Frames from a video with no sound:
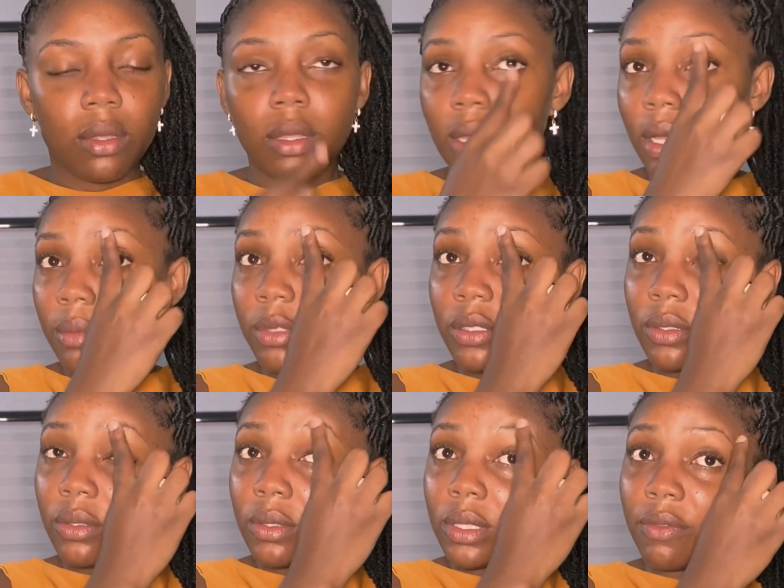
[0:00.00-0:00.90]
I'm just
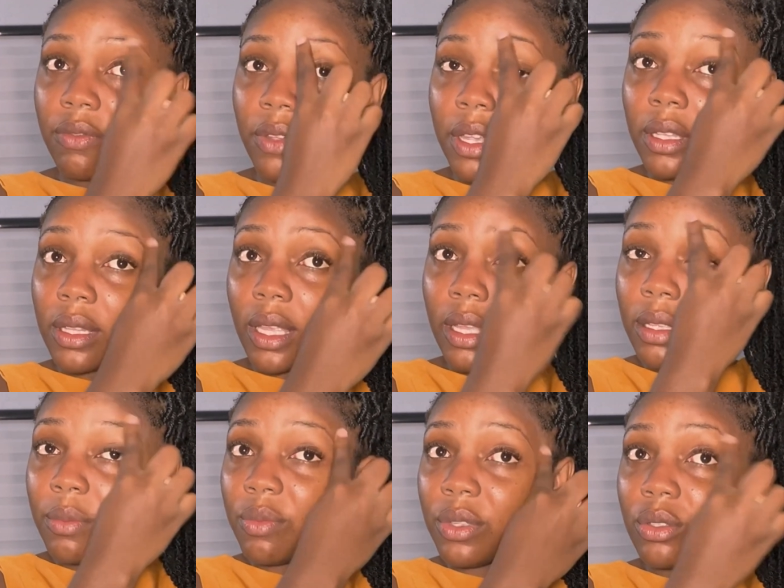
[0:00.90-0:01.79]
using very tiny
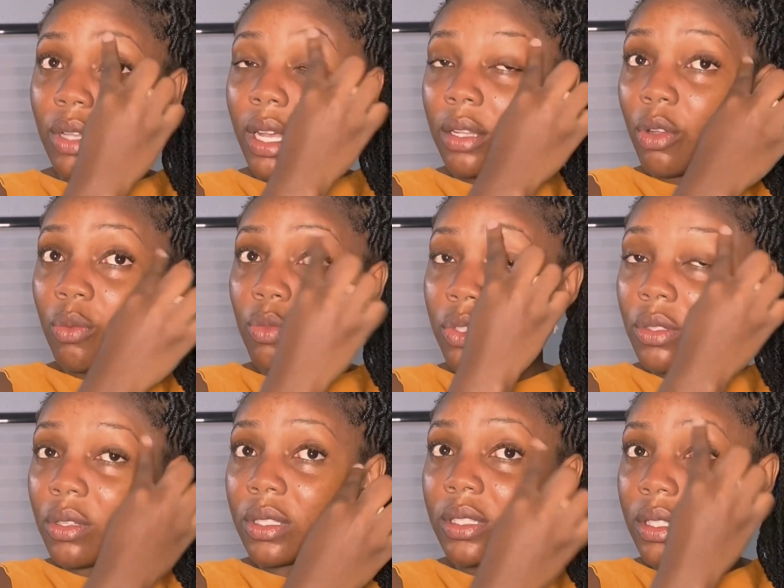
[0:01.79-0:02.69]
bits. You can almost
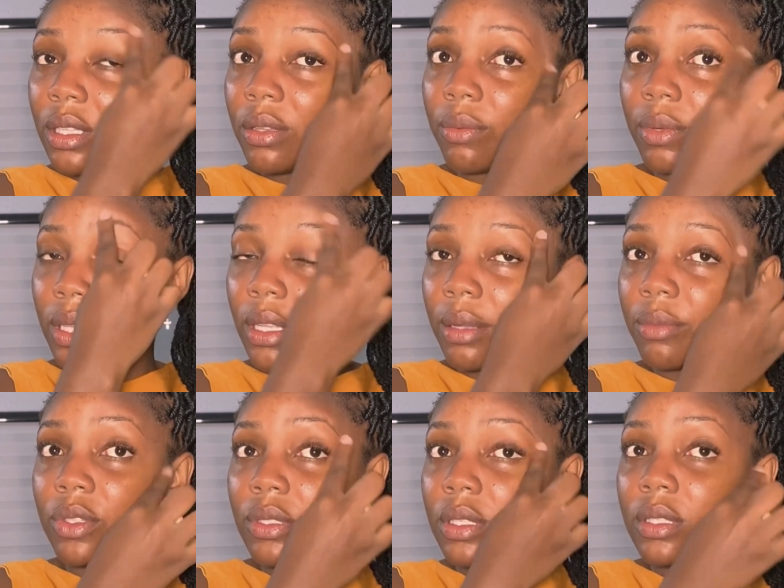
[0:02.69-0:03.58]
not see what I'm
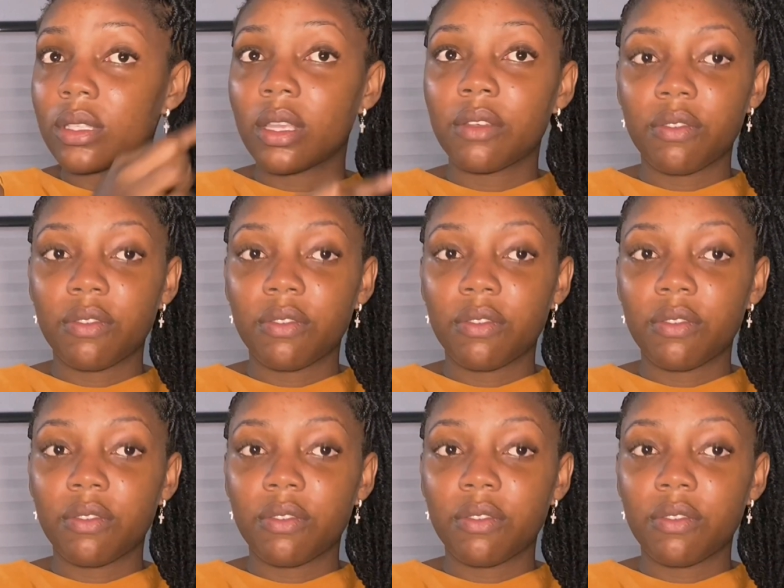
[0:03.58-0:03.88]
using, safe.